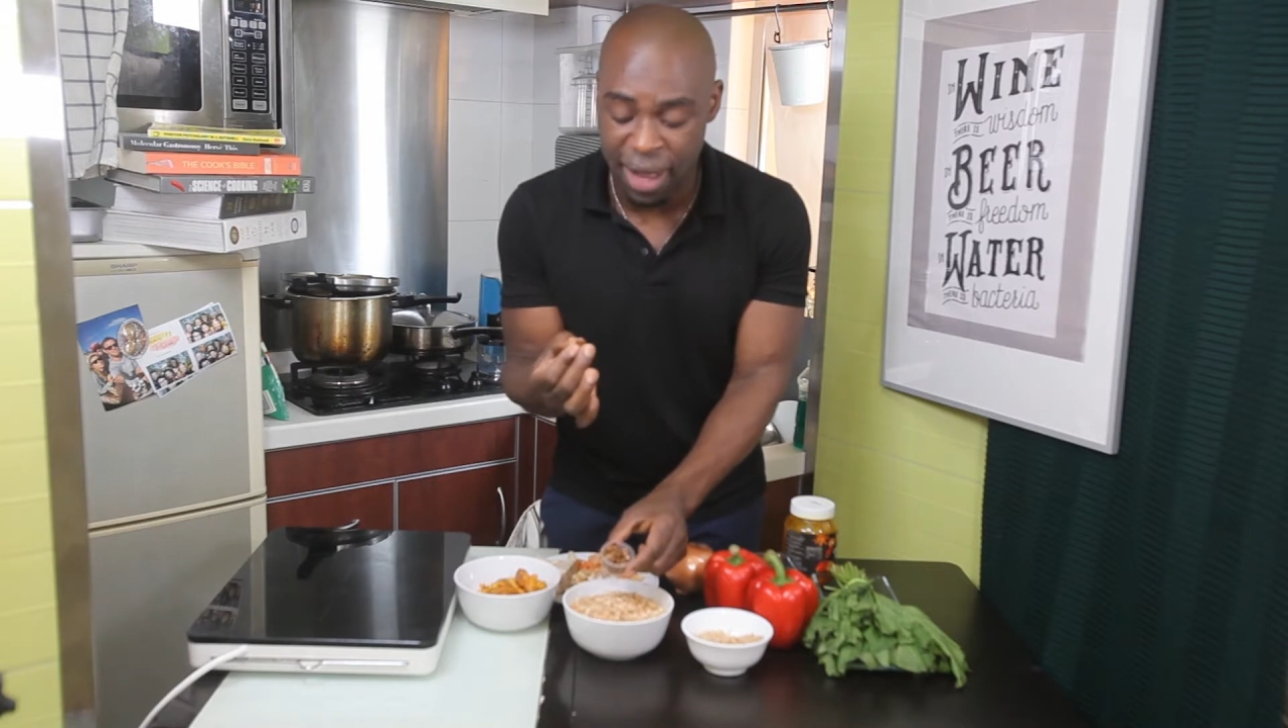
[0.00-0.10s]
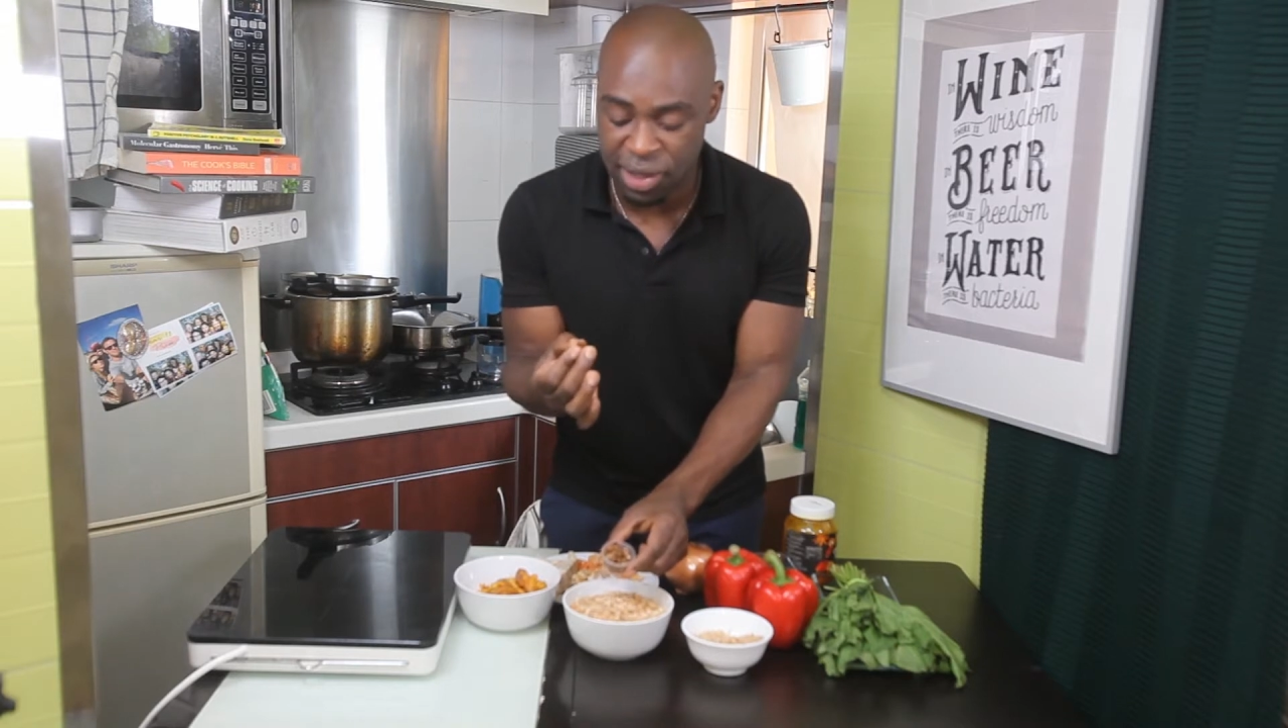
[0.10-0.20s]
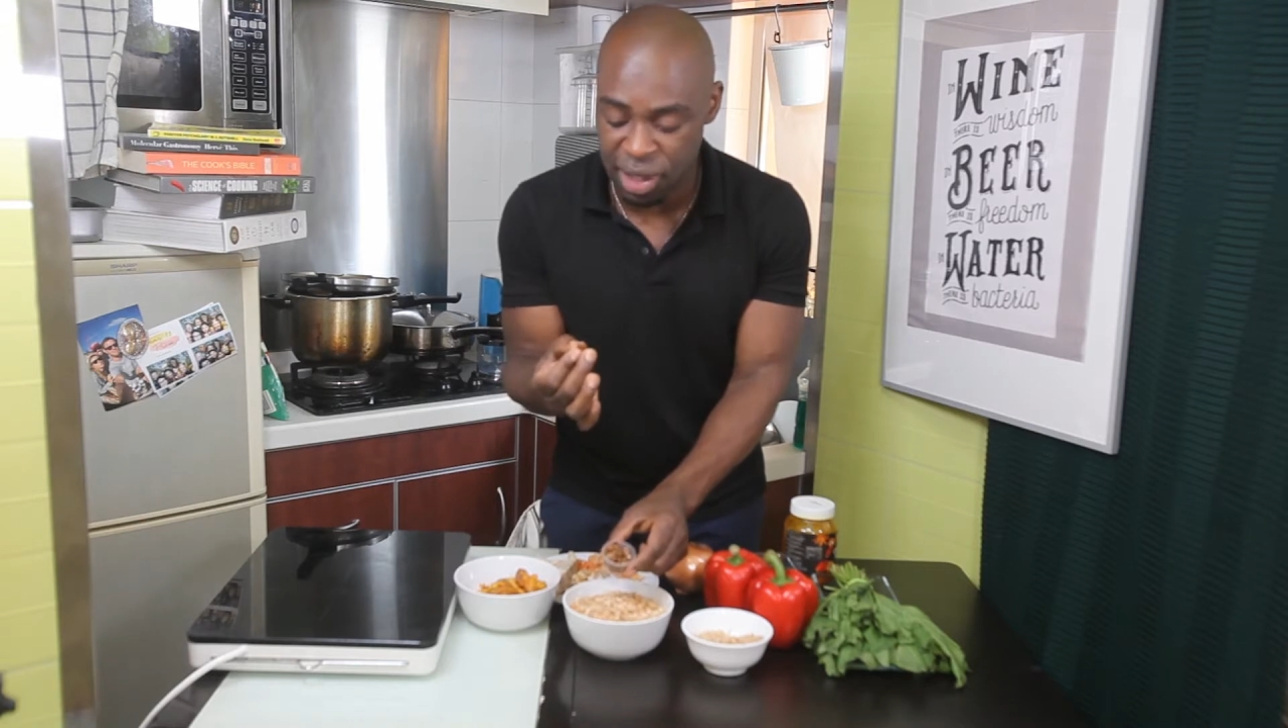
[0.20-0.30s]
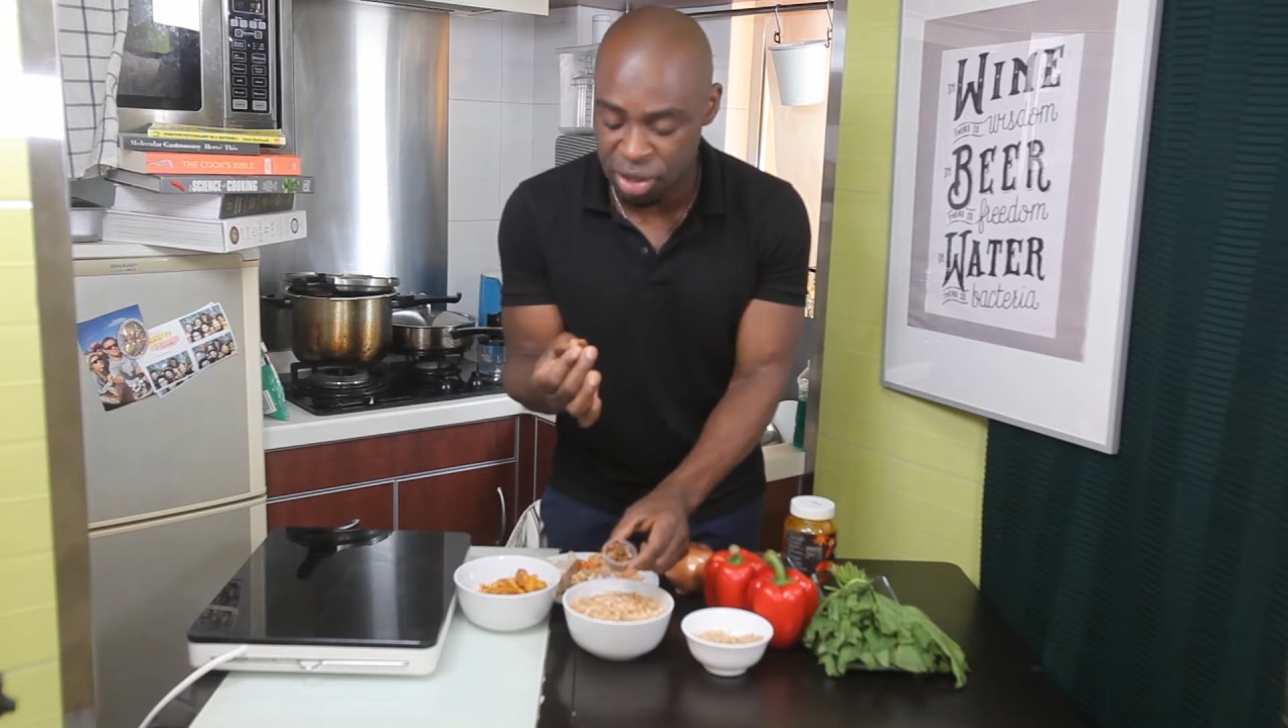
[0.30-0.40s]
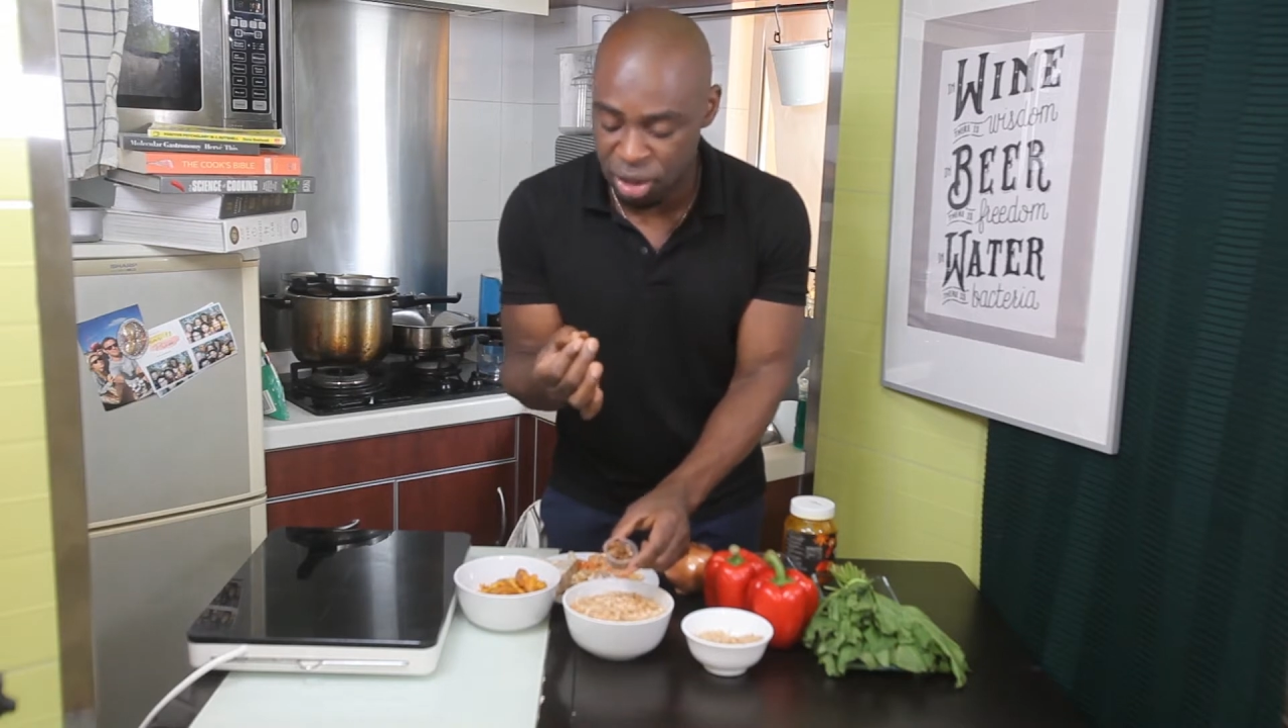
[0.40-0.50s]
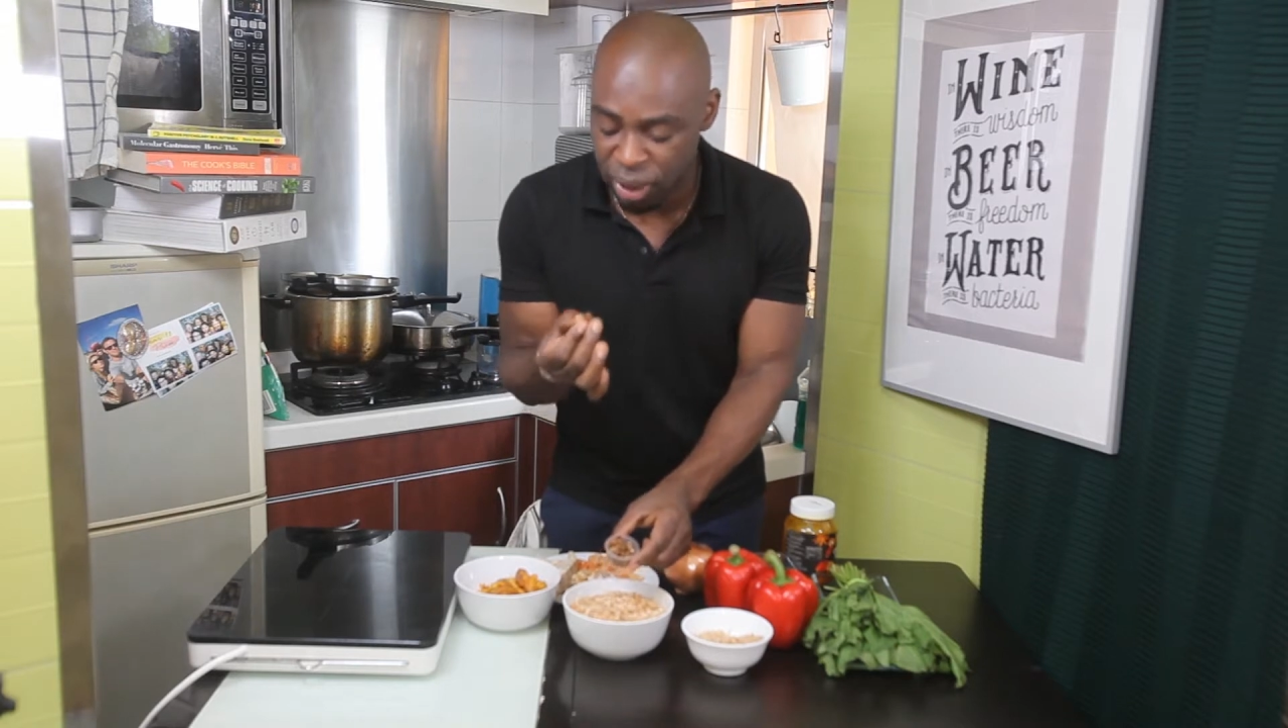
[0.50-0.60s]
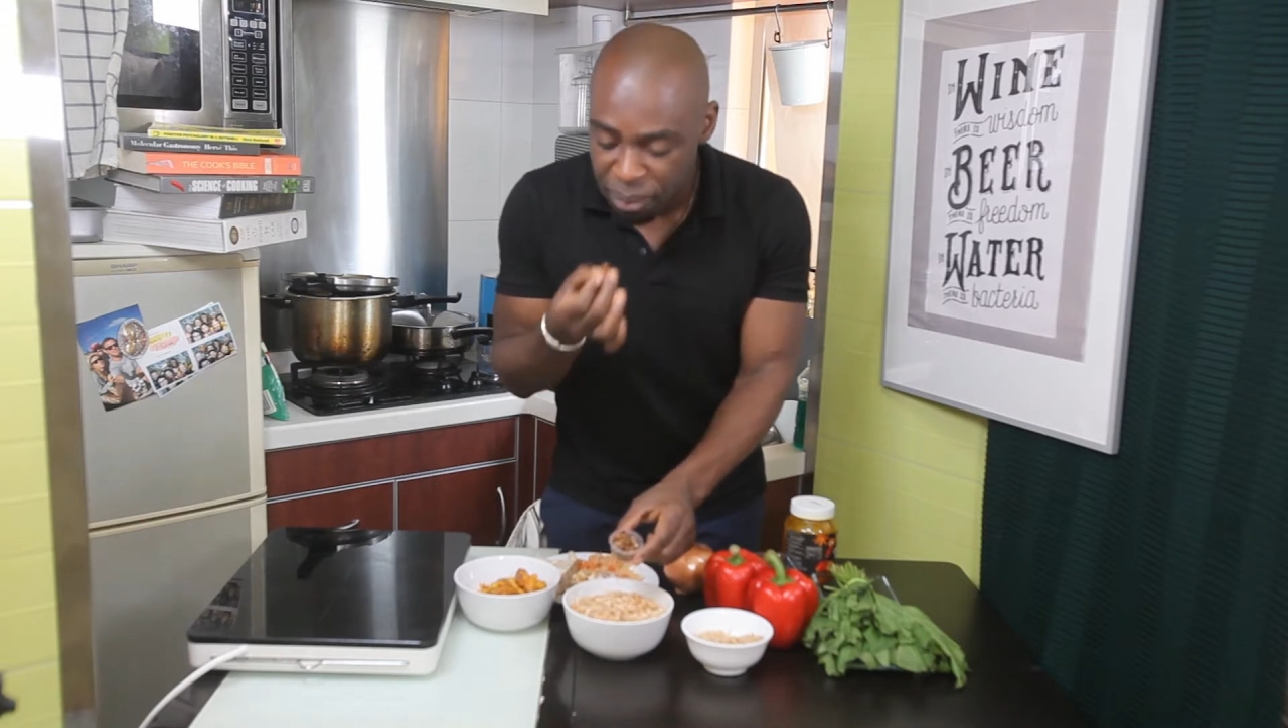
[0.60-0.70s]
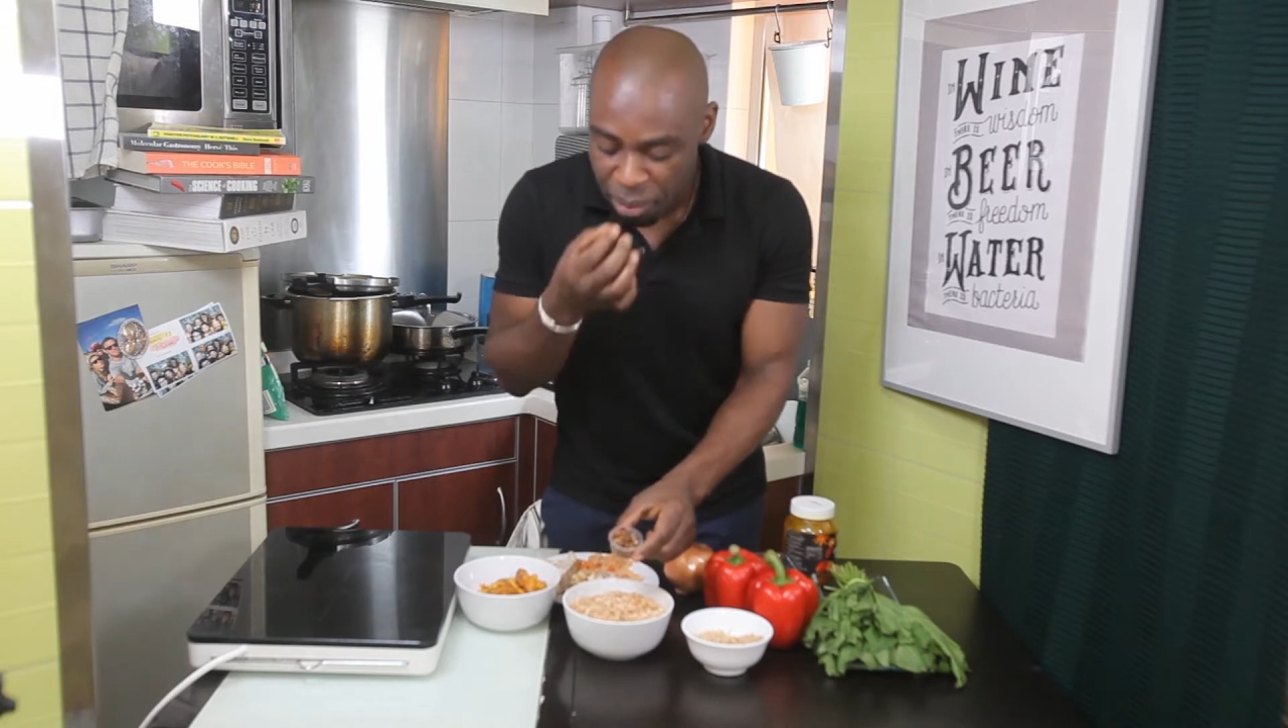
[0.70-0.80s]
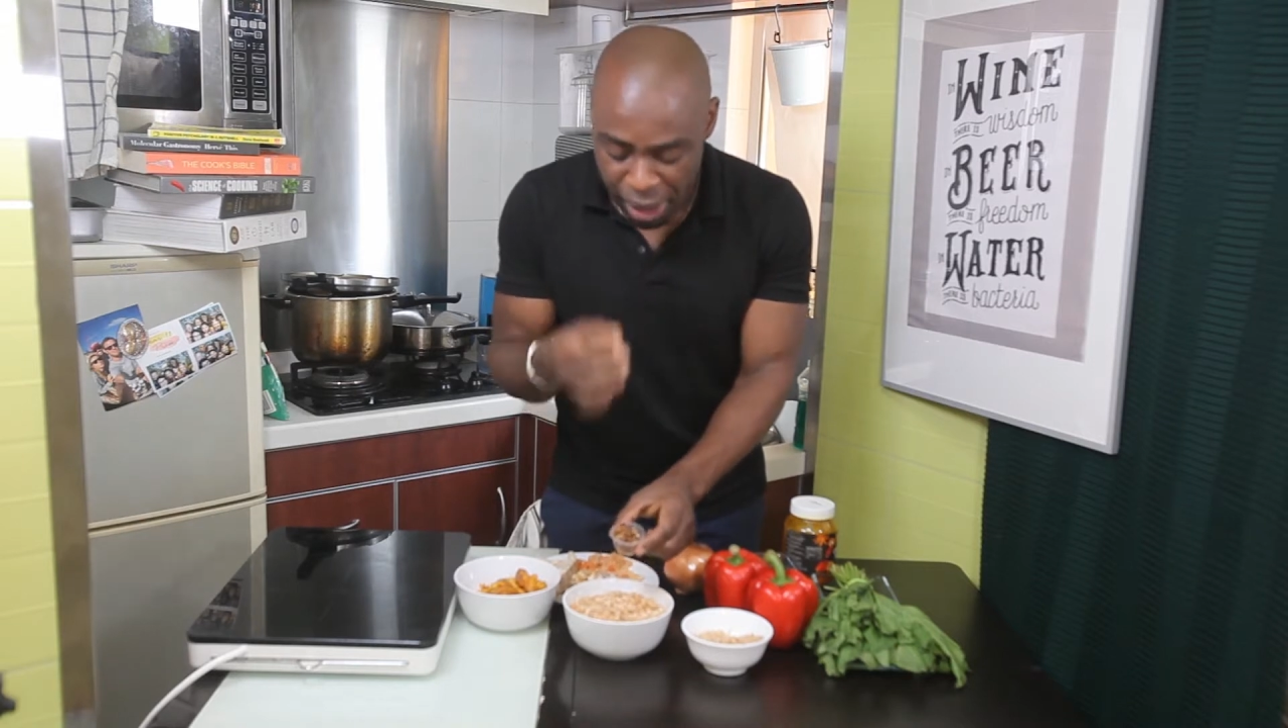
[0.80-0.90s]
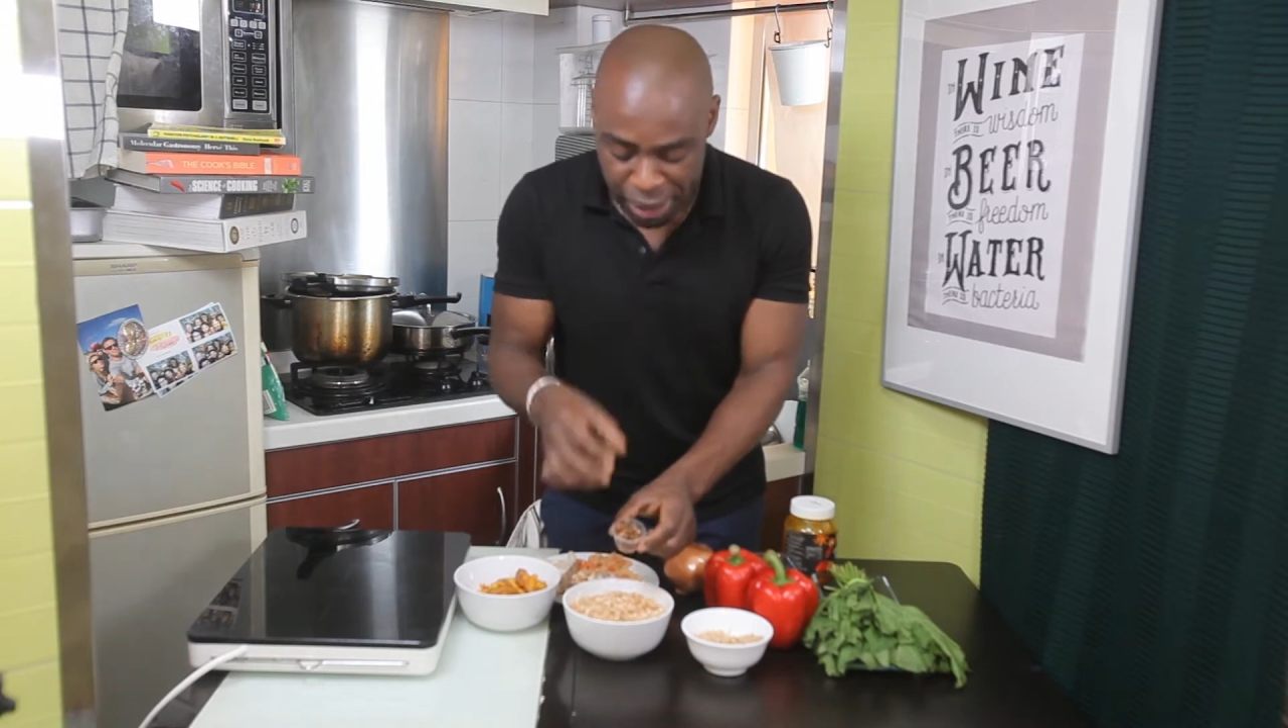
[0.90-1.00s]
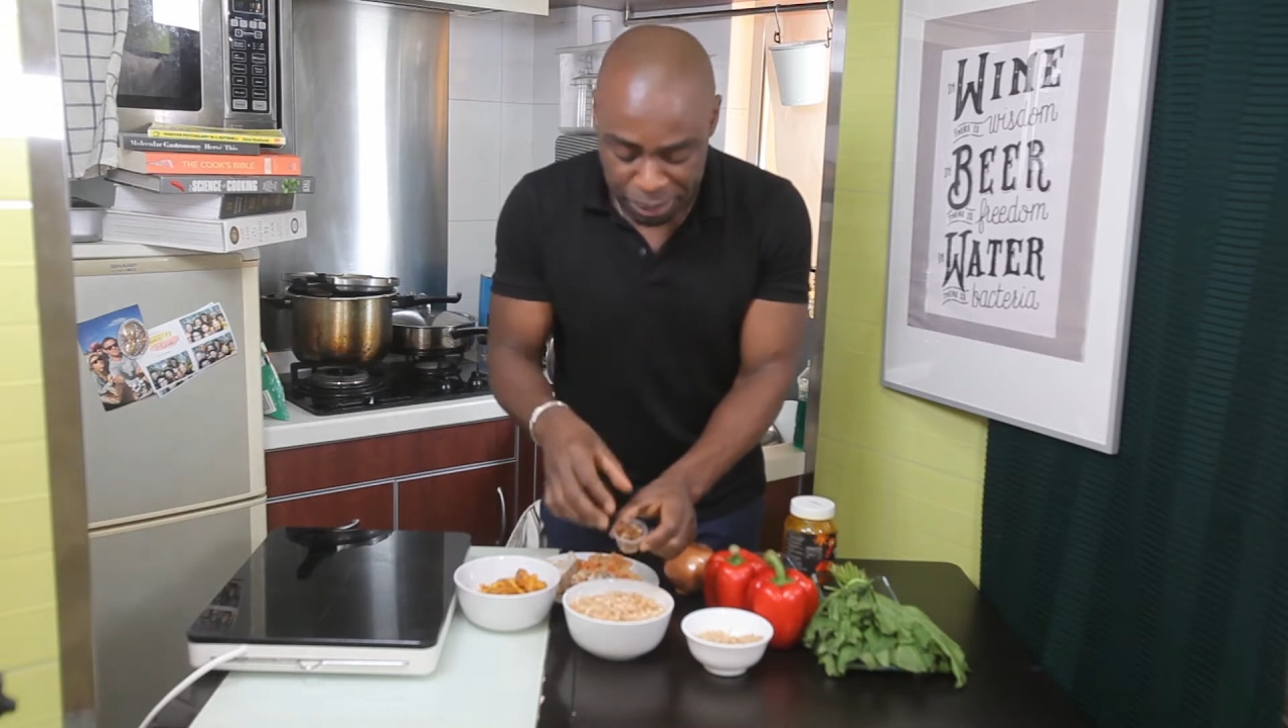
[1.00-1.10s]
access to it. But